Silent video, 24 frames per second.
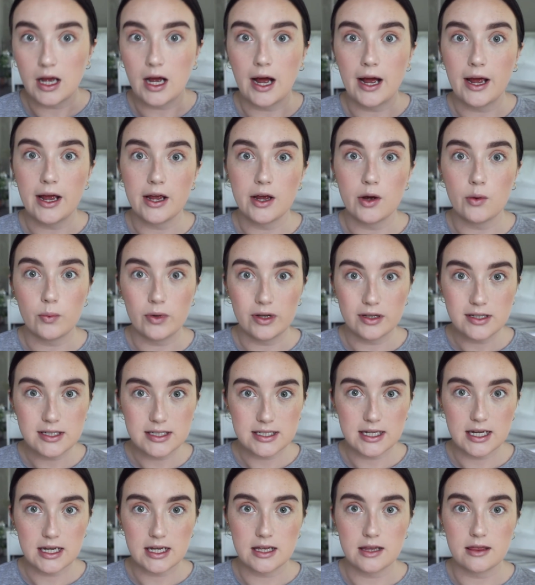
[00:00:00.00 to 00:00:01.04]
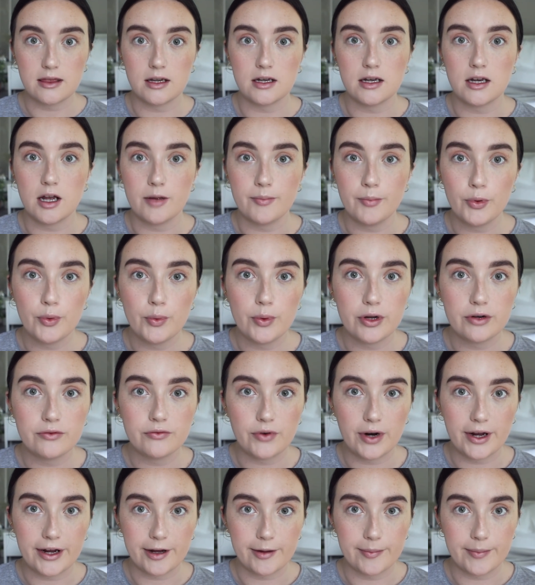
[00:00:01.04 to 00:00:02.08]
I will say the #1
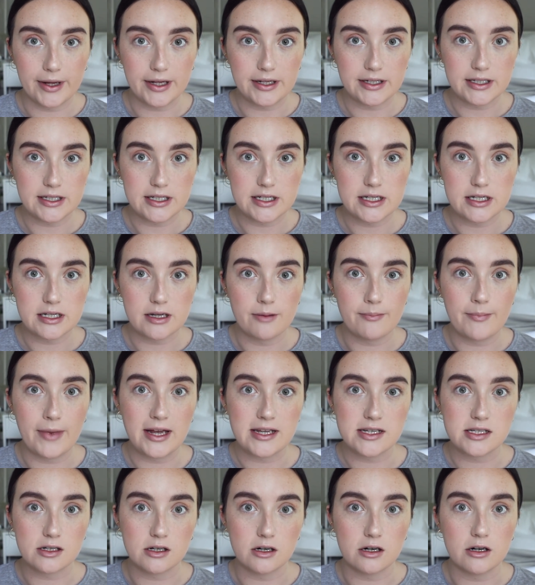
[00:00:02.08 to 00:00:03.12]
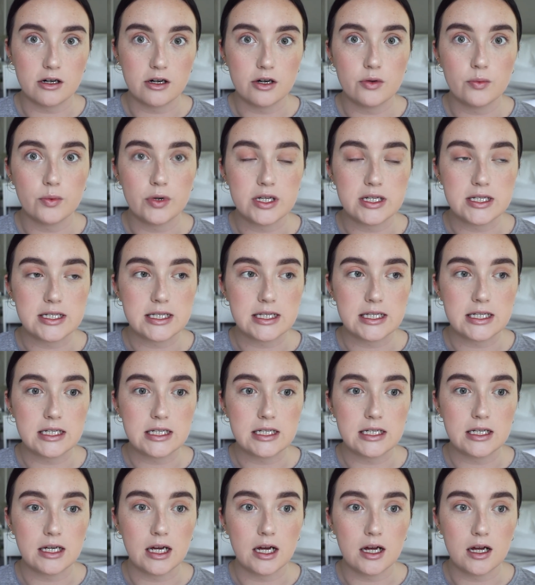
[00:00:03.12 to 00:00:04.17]
recommended mascara was
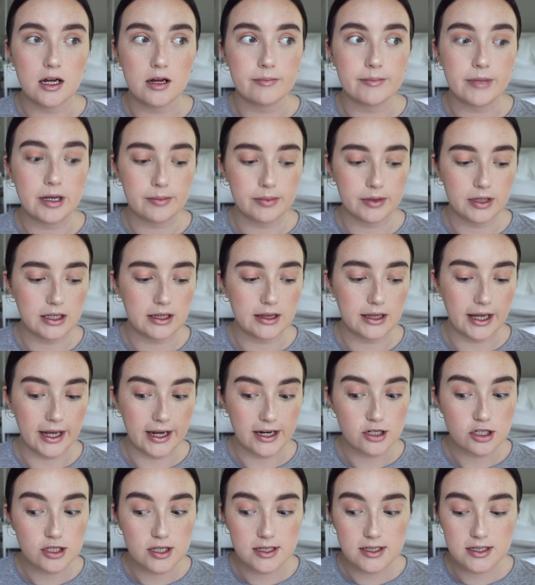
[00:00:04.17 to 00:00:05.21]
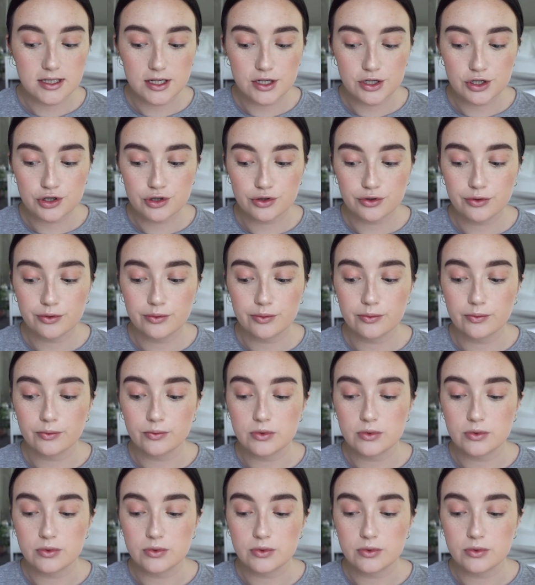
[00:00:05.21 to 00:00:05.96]
the Maybelline Lash Sensational.